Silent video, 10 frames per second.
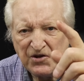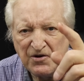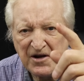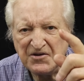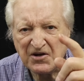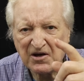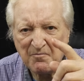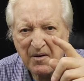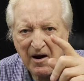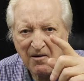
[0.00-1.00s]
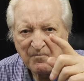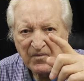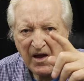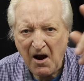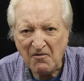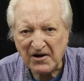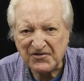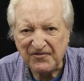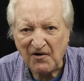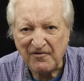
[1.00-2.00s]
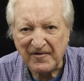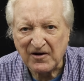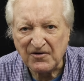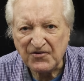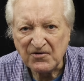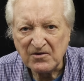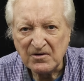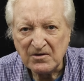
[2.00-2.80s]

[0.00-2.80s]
you need to compare Eric's flow figures